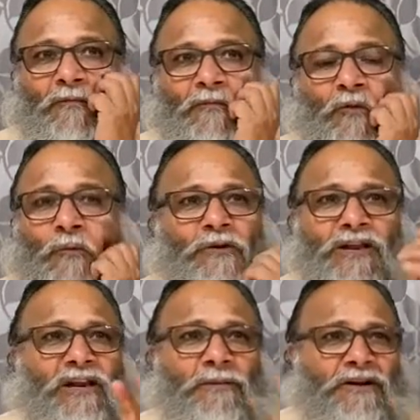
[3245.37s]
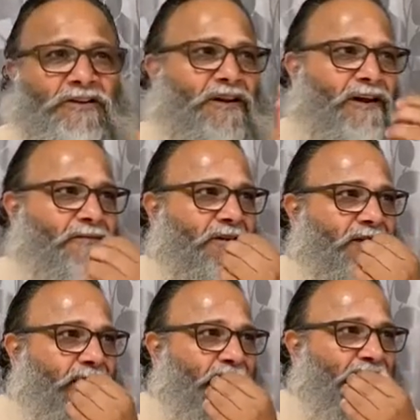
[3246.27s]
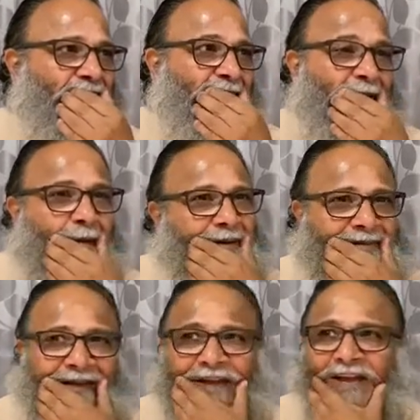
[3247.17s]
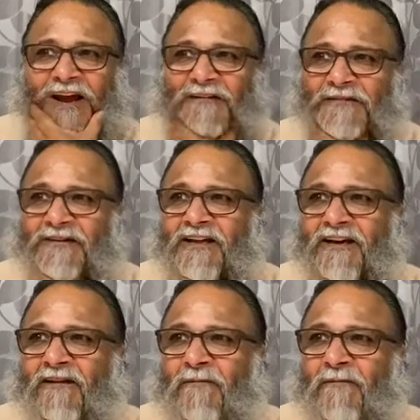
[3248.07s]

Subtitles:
No more deliberation after that, no more thinking after that.